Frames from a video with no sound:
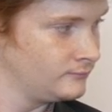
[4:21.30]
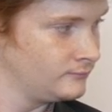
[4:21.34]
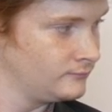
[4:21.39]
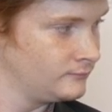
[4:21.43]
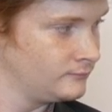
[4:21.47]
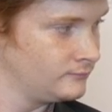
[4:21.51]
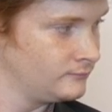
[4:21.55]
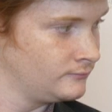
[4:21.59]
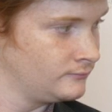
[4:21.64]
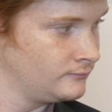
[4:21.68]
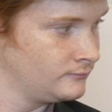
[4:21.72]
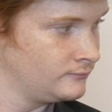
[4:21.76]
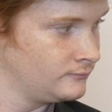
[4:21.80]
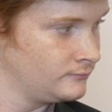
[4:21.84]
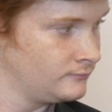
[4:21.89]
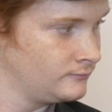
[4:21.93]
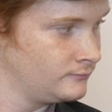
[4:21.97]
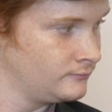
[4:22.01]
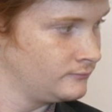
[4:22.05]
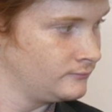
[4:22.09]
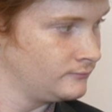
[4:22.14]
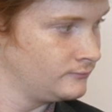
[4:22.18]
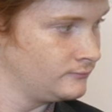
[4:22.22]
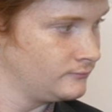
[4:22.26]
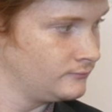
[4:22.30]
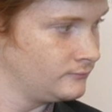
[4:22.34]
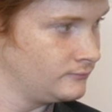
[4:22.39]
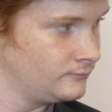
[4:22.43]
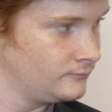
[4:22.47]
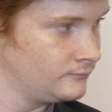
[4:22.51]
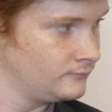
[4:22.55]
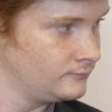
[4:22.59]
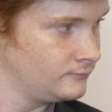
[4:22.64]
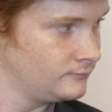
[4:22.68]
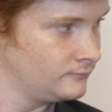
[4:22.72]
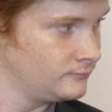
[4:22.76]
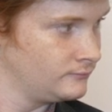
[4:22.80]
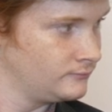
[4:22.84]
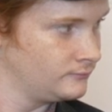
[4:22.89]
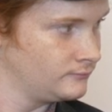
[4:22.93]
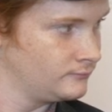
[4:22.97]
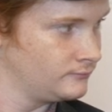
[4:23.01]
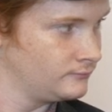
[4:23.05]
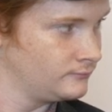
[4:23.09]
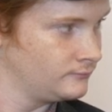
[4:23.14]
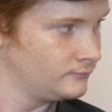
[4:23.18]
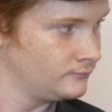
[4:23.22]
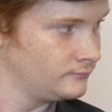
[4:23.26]

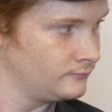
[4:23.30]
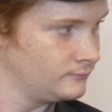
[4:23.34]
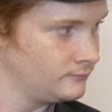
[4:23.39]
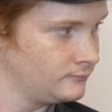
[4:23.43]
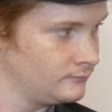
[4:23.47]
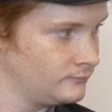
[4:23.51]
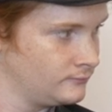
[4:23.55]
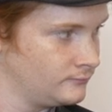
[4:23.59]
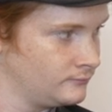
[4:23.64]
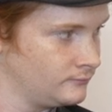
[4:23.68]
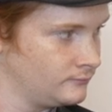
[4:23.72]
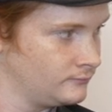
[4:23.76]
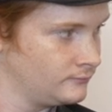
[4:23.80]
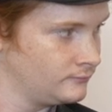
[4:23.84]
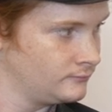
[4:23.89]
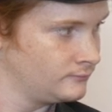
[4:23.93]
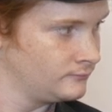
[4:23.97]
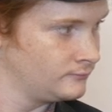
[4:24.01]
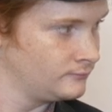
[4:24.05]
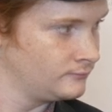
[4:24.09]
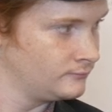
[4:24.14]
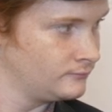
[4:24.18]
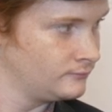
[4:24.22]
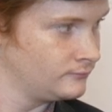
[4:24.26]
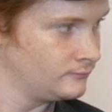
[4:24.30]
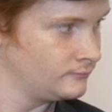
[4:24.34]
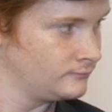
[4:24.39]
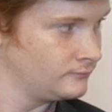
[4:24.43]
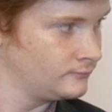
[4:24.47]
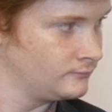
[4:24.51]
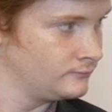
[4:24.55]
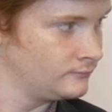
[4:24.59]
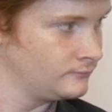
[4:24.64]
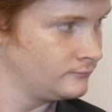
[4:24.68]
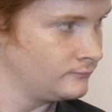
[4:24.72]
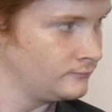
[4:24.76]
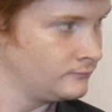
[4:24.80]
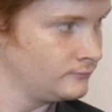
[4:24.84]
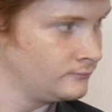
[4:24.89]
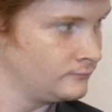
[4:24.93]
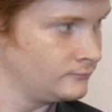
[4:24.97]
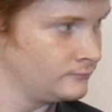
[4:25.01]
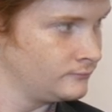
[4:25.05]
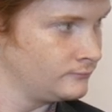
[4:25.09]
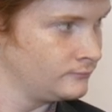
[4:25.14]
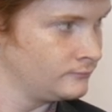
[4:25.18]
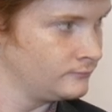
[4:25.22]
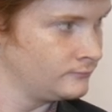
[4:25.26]

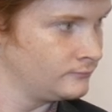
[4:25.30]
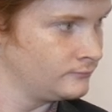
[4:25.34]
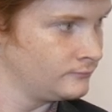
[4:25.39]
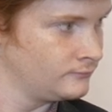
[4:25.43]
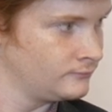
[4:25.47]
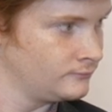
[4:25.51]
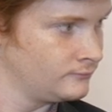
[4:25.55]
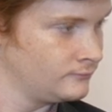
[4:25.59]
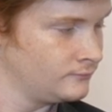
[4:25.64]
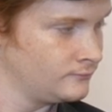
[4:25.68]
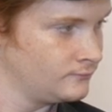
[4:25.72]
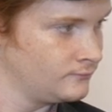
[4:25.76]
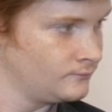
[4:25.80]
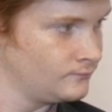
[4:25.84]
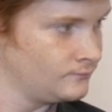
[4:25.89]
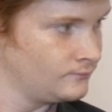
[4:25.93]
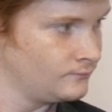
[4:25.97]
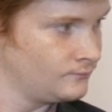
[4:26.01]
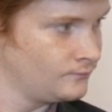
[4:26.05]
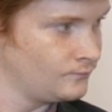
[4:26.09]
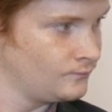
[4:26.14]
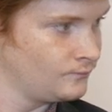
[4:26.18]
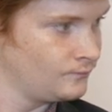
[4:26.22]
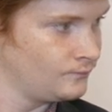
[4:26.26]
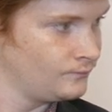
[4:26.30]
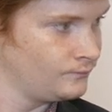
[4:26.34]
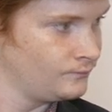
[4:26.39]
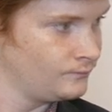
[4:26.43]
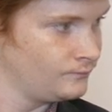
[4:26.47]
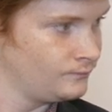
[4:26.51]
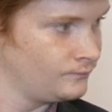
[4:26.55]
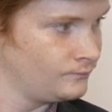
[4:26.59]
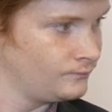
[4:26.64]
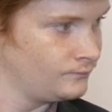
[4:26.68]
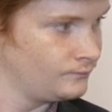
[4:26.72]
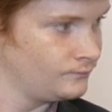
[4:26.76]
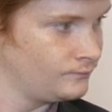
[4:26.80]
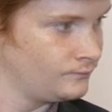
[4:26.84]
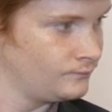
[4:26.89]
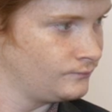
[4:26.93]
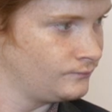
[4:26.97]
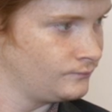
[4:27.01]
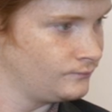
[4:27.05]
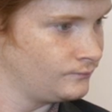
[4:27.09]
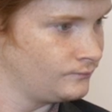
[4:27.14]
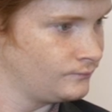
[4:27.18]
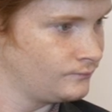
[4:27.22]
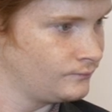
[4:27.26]

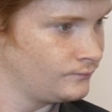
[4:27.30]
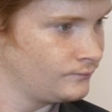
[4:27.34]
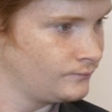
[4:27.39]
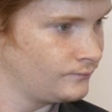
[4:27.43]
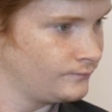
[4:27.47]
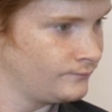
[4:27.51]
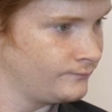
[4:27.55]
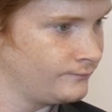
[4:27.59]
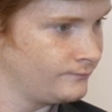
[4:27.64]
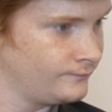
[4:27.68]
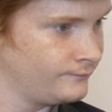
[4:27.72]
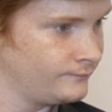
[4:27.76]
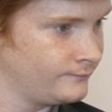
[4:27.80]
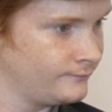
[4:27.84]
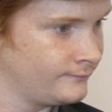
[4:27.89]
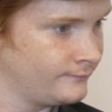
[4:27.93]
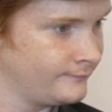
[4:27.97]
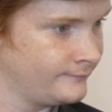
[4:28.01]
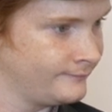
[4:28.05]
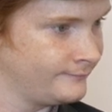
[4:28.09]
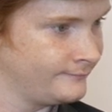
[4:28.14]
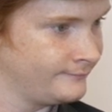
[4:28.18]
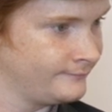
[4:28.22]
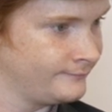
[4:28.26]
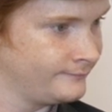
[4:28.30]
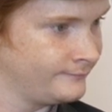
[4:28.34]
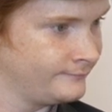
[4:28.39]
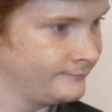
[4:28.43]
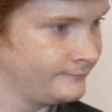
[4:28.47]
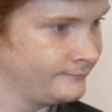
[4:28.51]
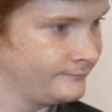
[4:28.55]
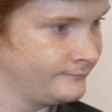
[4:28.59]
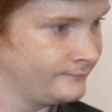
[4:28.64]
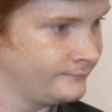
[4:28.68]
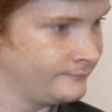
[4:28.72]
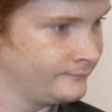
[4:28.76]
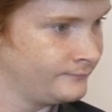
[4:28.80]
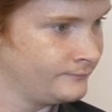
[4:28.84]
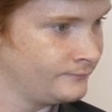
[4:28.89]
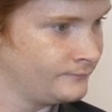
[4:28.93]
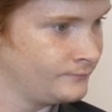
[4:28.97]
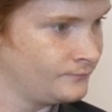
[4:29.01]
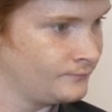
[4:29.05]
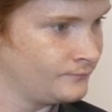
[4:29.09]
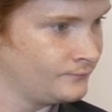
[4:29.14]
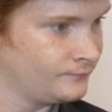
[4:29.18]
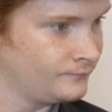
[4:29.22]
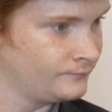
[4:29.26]
This person isn't speaking.